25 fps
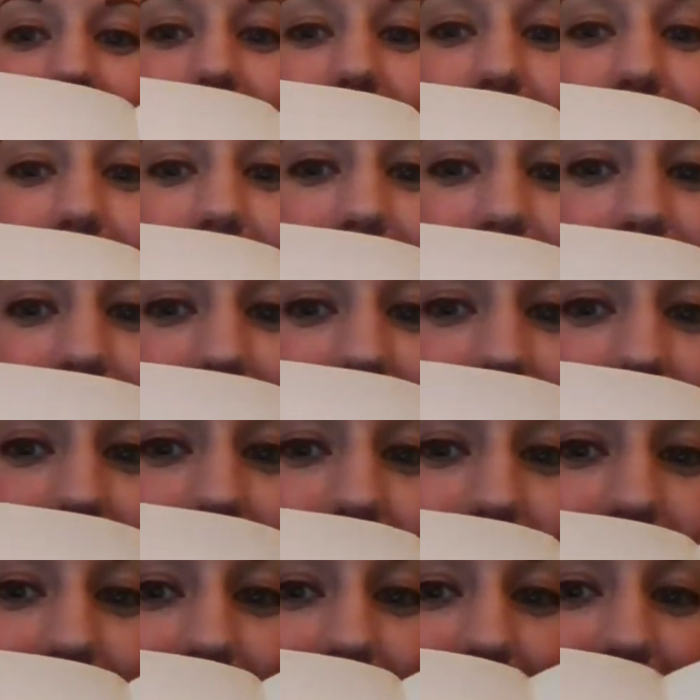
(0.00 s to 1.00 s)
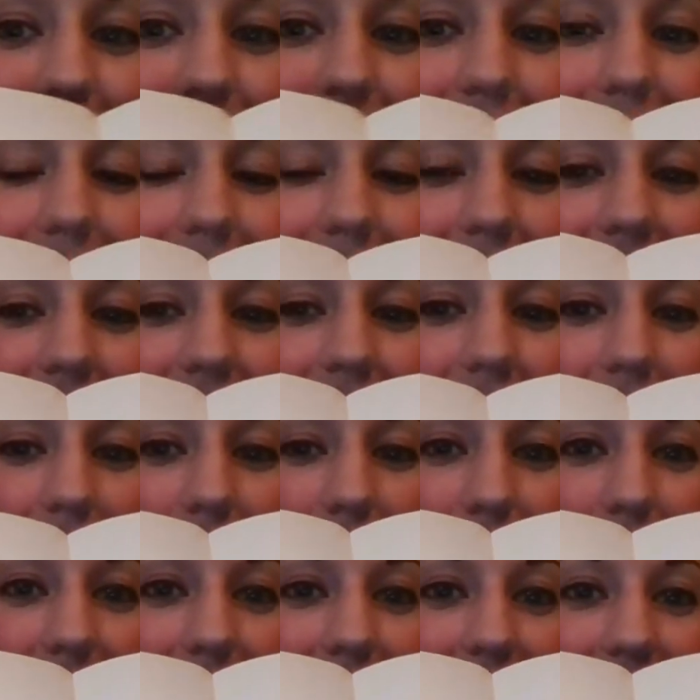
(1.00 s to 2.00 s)
There you go. There's his
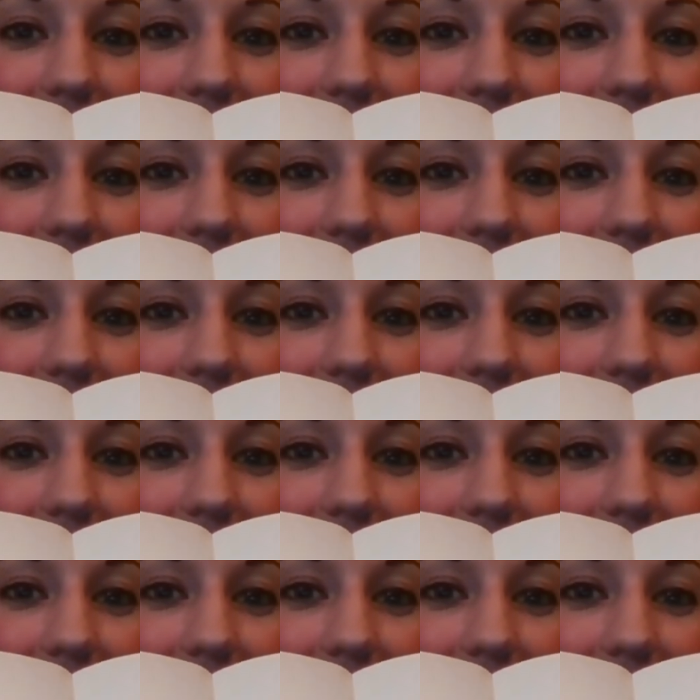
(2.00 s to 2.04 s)
3